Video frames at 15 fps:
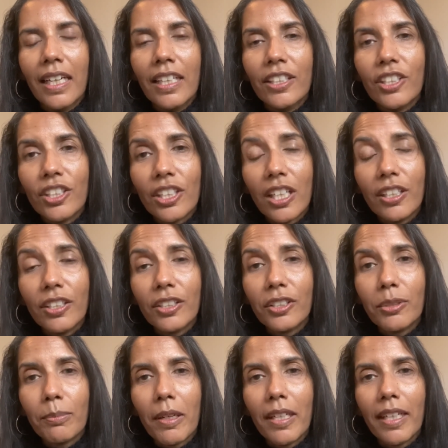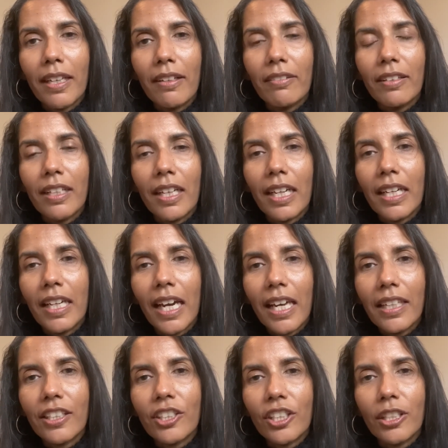just local to my area
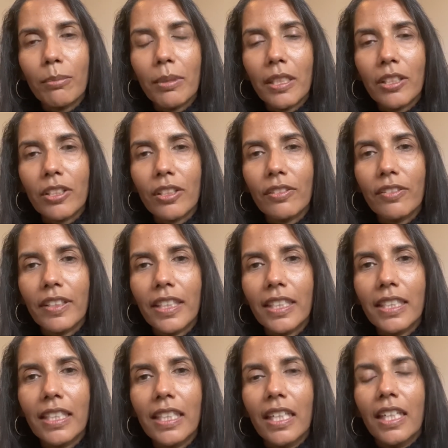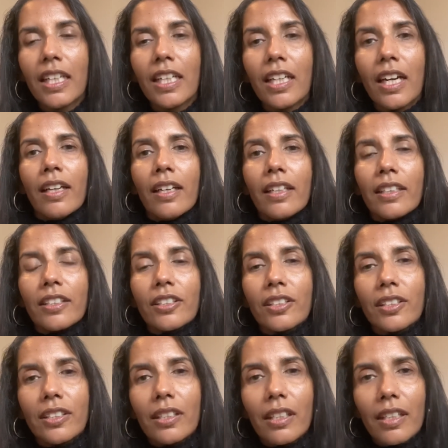at the GP's office.
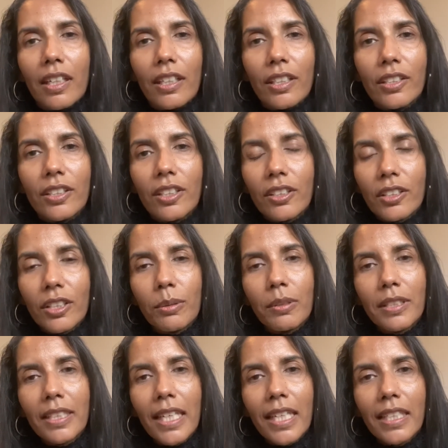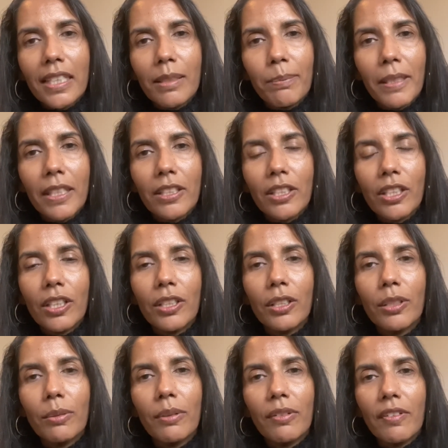A doctor was there to speak
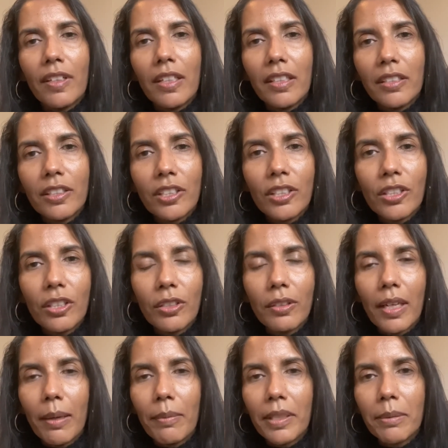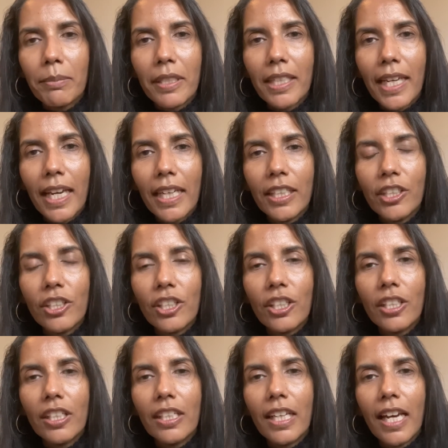to with regards to MS
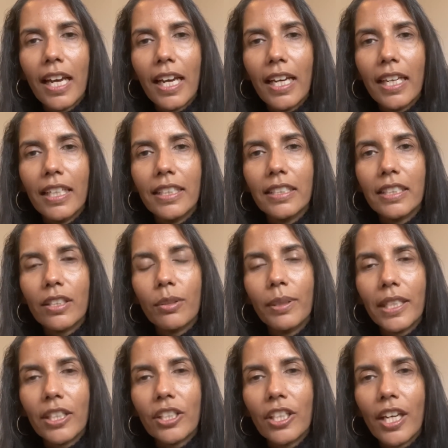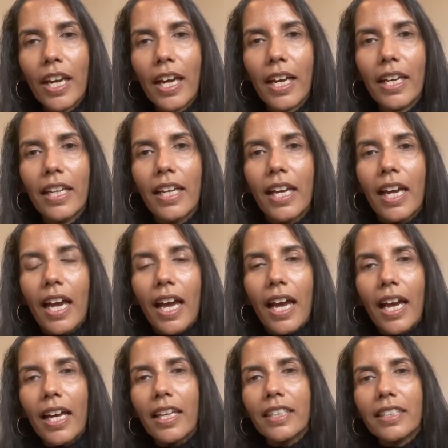medication, and a quick chat,
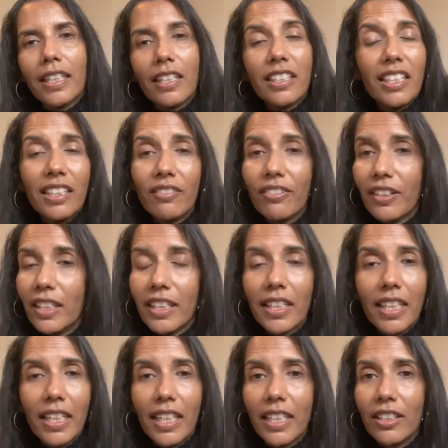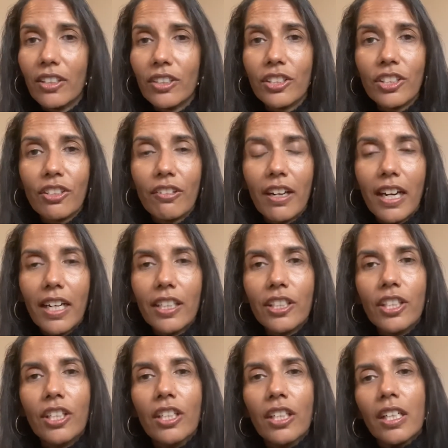and I didn't feel a thing, not a
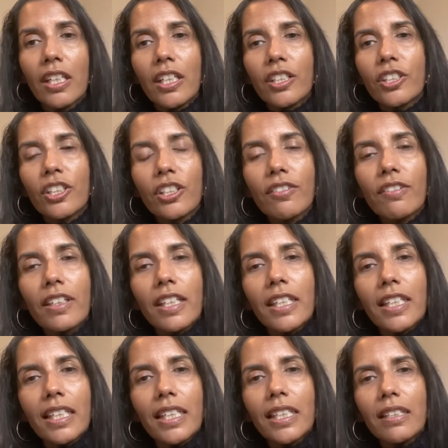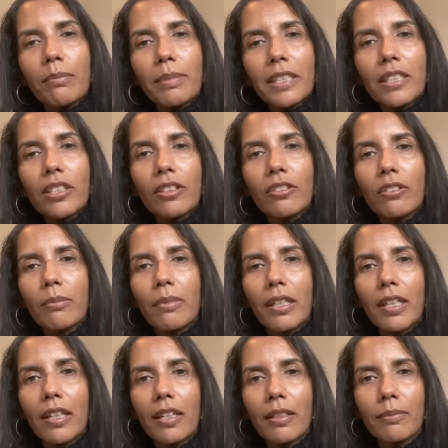scratch. Just feeling a little bit sore on my
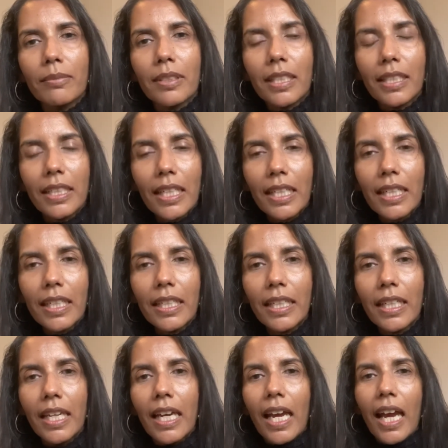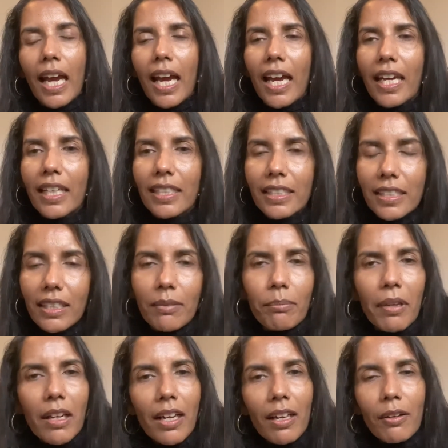arm today and
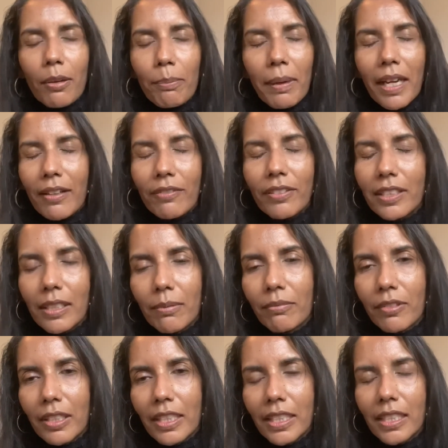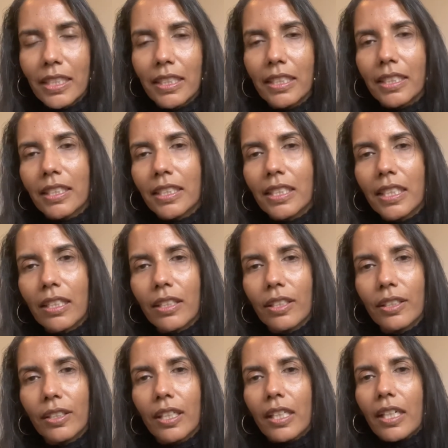my lower back for some reason.
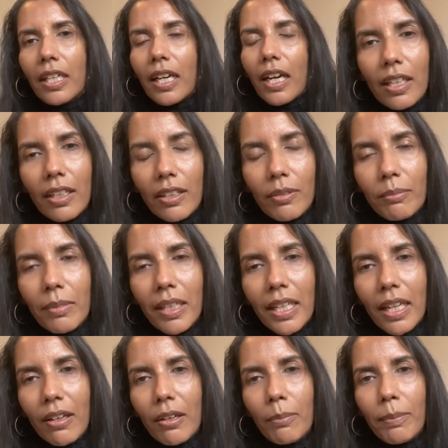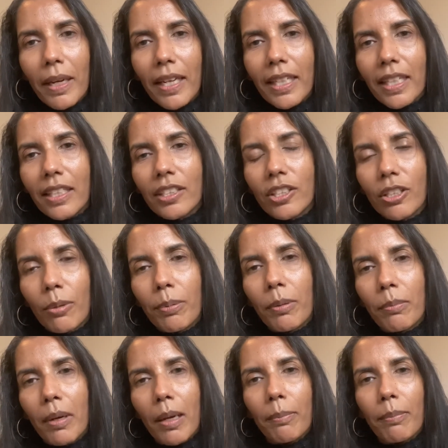So on my lower back and top of
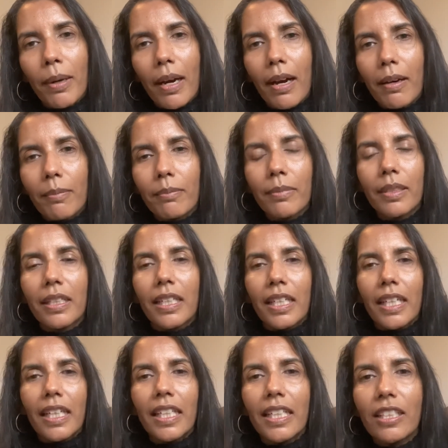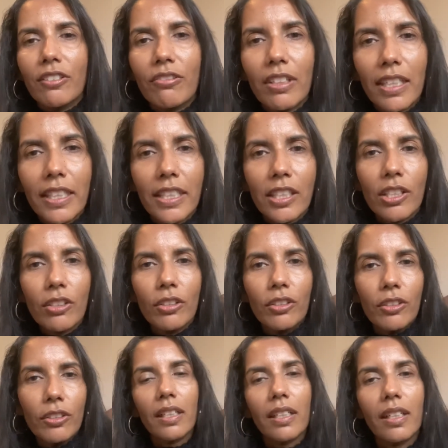my bum is really
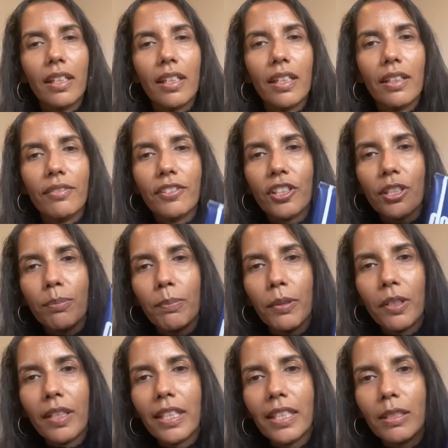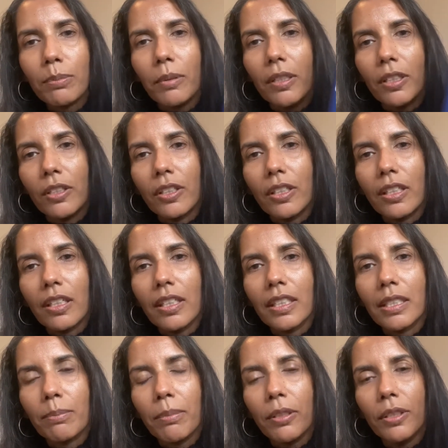sore. I've just put this one on,
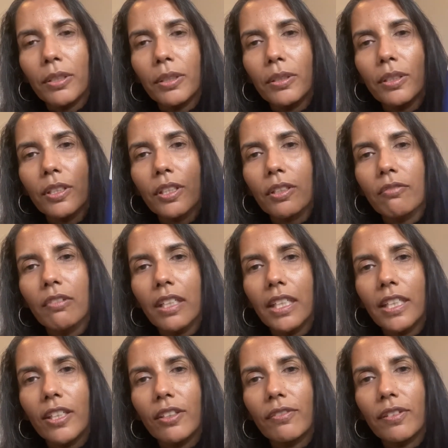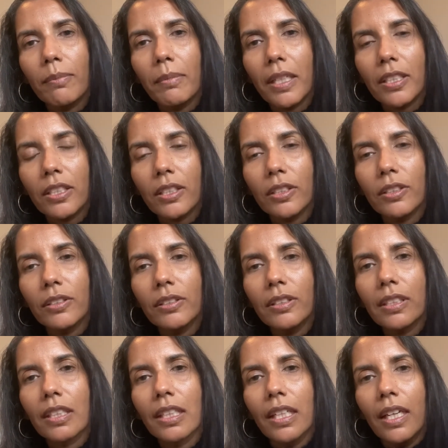Ice Blue, really good for
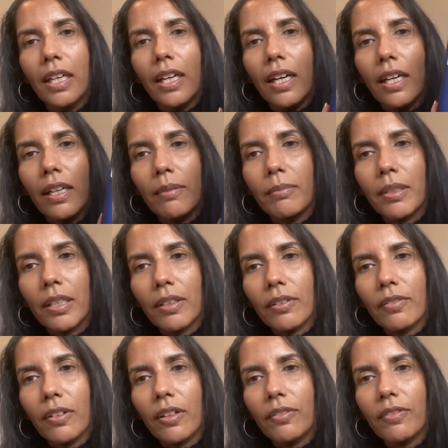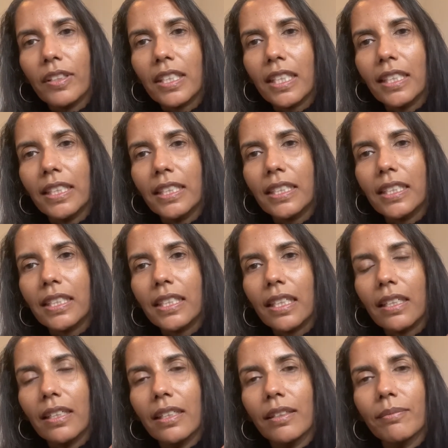muscles. Obviously it's
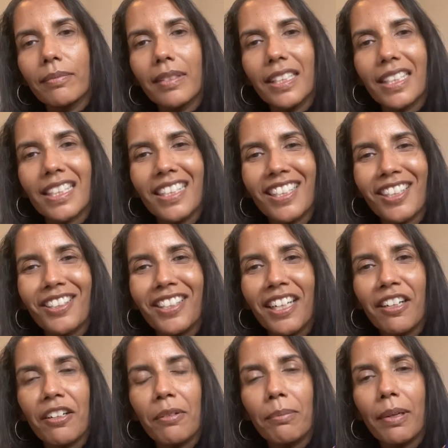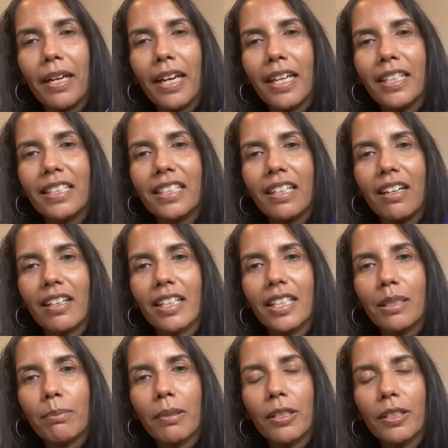the doTERRA brand,
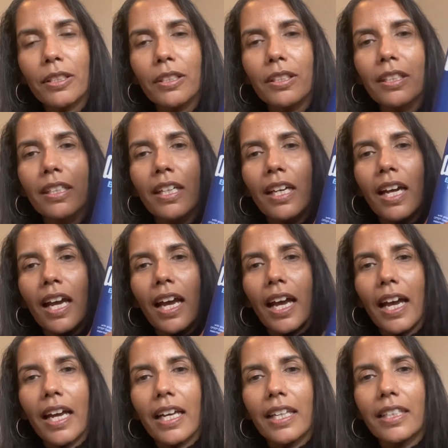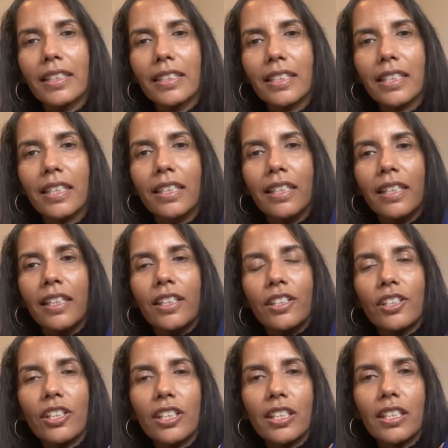Ice Blue, and just